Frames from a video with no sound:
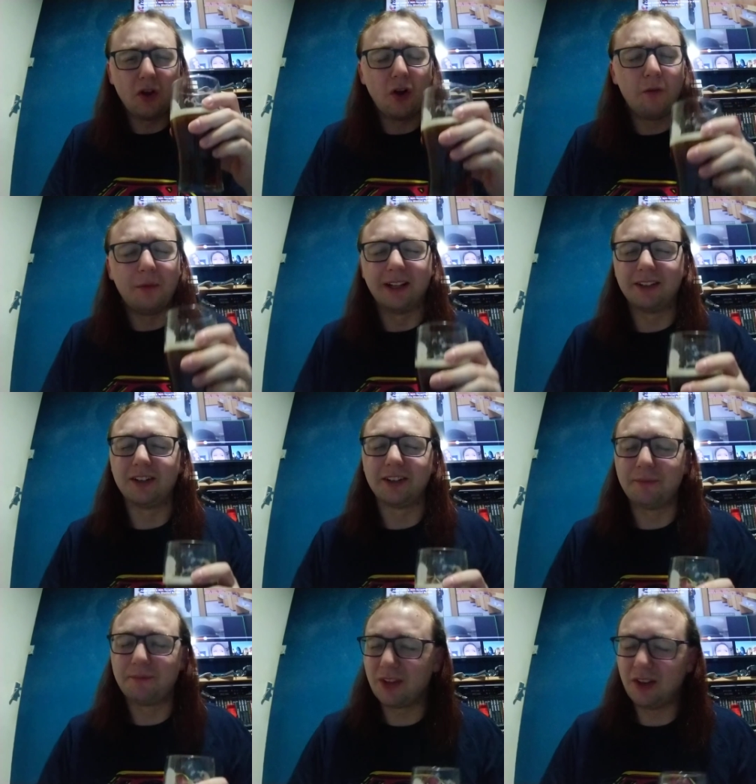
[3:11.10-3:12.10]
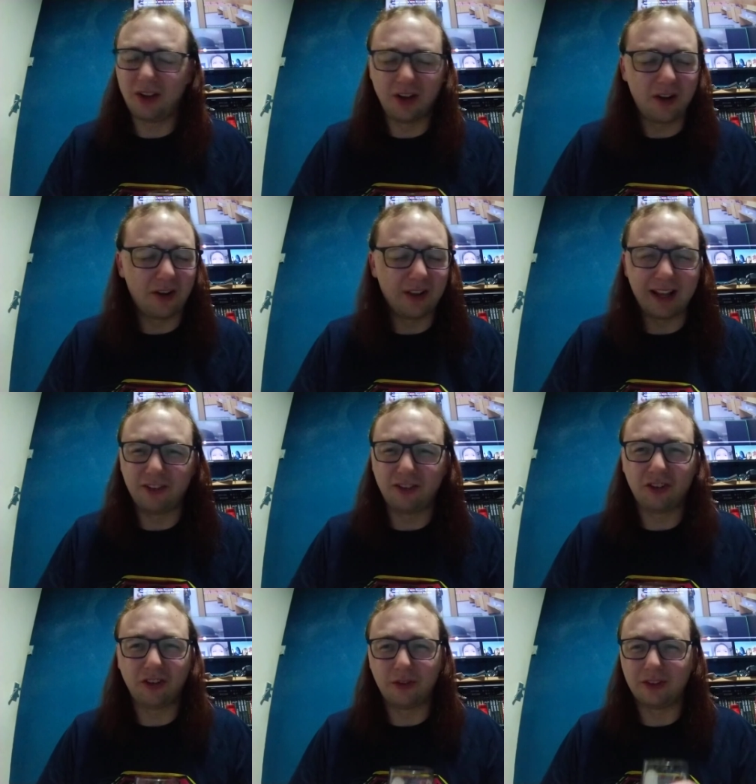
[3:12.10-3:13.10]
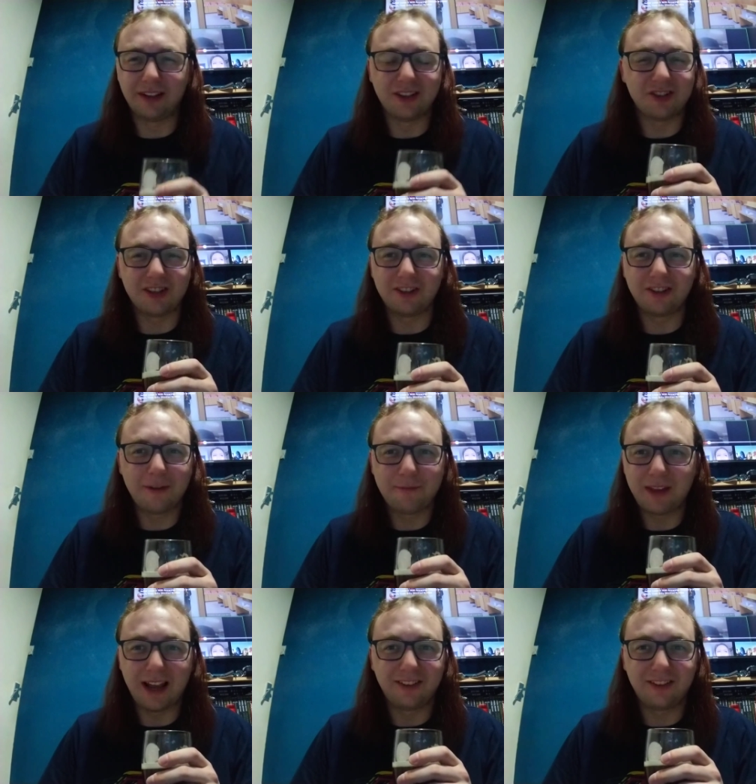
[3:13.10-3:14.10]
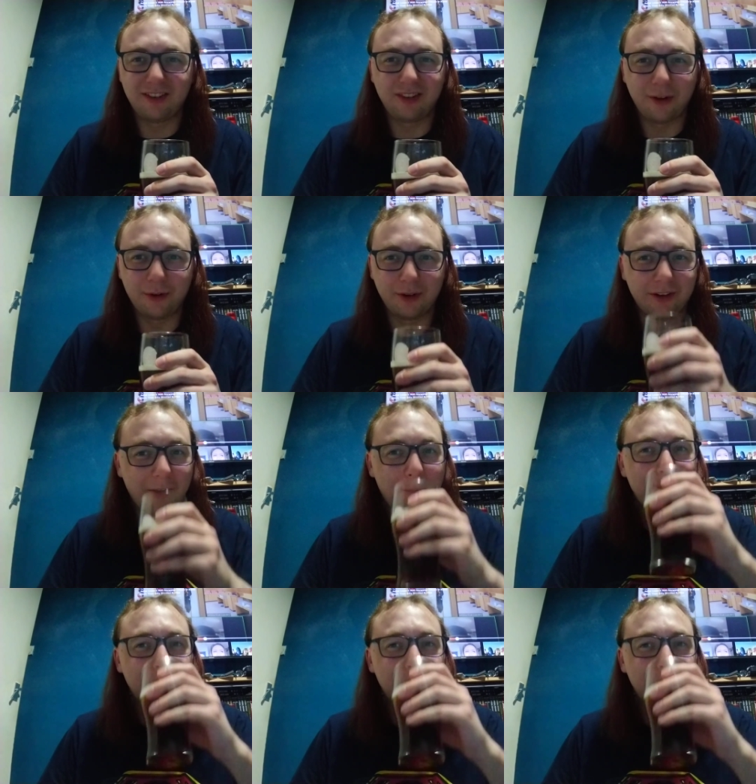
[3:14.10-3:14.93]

Oh my god. Oh, that's so delicious. That's so good.